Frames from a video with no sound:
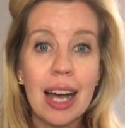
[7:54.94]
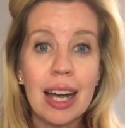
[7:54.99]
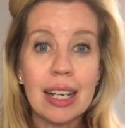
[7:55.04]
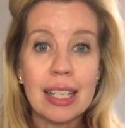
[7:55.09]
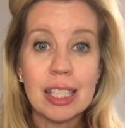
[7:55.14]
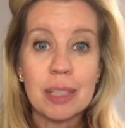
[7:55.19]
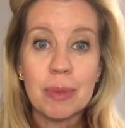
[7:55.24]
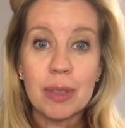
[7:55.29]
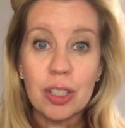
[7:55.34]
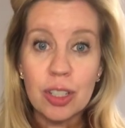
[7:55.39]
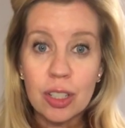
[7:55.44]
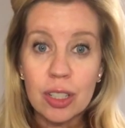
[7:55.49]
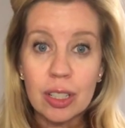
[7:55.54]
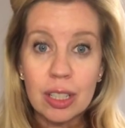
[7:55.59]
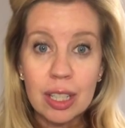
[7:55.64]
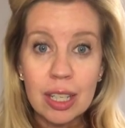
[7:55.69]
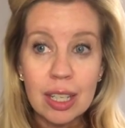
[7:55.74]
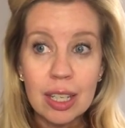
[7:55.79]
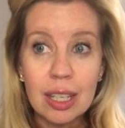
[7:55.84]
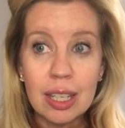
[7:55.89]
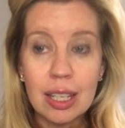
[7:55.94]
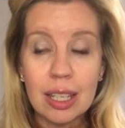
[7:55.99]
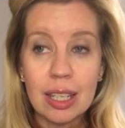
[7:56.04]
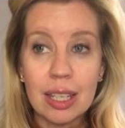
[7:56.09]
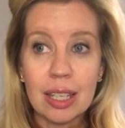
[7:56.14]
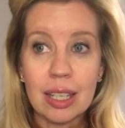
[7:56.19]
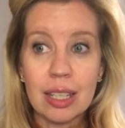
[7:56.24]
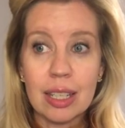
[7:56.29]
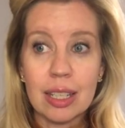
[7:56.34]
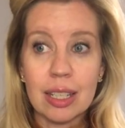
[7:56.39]
especially
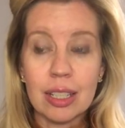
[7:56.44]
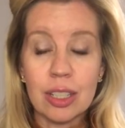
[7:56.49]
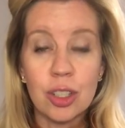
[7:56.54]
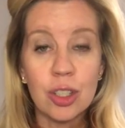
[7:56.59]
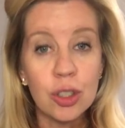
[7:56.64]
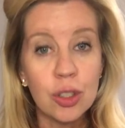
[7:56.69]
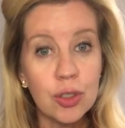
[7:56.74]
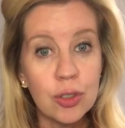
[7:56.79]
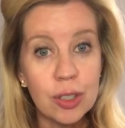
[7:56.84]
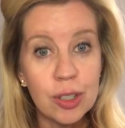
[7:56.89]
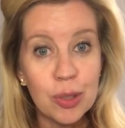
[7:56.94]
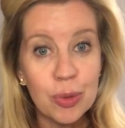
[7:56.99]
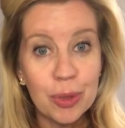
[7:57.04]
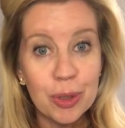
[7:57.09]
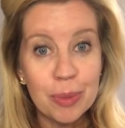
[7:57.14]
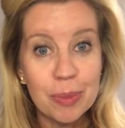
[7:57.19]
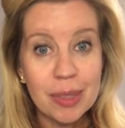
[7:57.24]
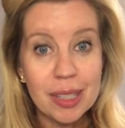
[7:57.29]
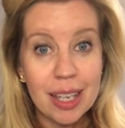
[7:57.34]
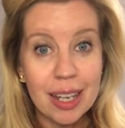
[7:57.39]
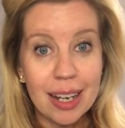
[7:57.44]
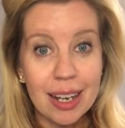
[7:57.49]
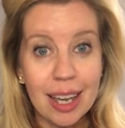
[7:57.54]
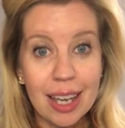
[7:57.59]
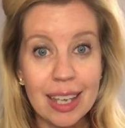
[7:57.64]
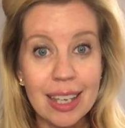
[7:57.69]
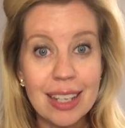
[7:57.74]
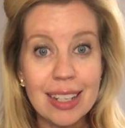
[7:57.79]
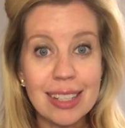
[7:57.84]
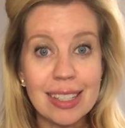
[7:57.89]
in children's rooms at
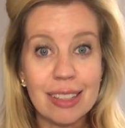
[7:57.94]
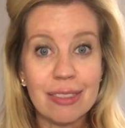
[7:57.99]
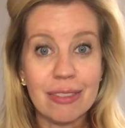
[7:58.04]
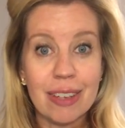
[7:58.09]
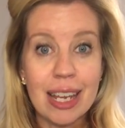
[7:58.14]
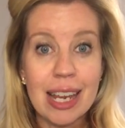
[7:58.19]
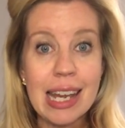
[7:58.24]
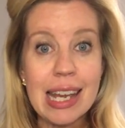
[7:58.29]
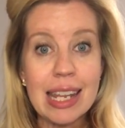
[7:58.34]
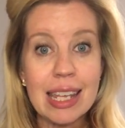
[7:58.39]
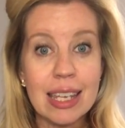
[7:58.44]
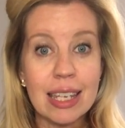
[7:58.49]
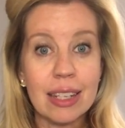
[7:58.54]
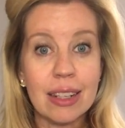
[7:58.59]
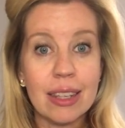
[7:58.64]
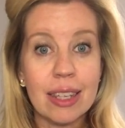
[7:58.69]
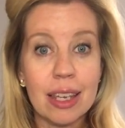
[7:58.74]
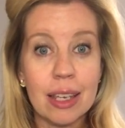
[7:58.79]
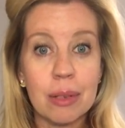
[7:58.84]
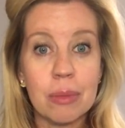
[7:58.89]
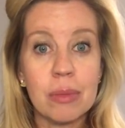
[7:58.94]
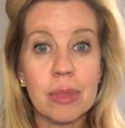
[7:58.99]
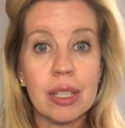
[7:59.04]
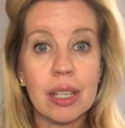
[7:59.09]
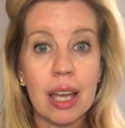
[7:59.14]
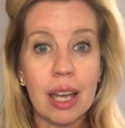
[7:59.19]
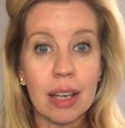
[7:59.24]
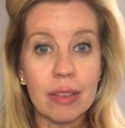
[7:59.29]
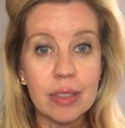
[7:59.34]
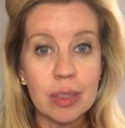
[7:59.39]
night if I need them to
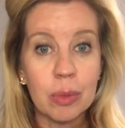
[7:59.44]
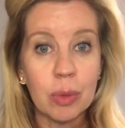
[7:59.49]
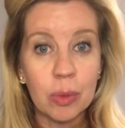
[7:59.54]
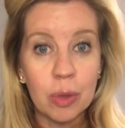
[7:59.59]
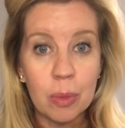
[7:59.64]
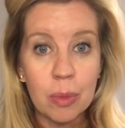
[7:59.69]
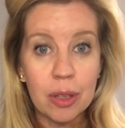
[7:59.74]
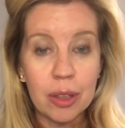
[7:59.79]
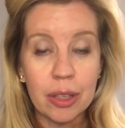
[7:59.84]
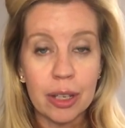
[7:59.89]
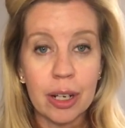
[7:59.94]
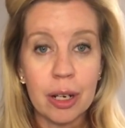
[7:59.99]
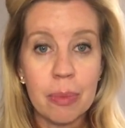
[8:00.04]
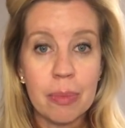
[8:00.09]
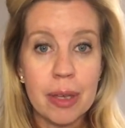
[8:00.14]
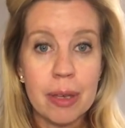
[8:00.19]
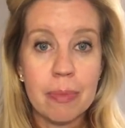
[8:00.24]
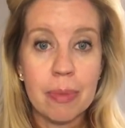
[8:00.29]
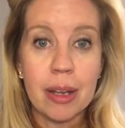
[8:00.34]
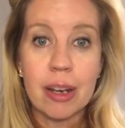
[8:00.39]
have some aromatherapy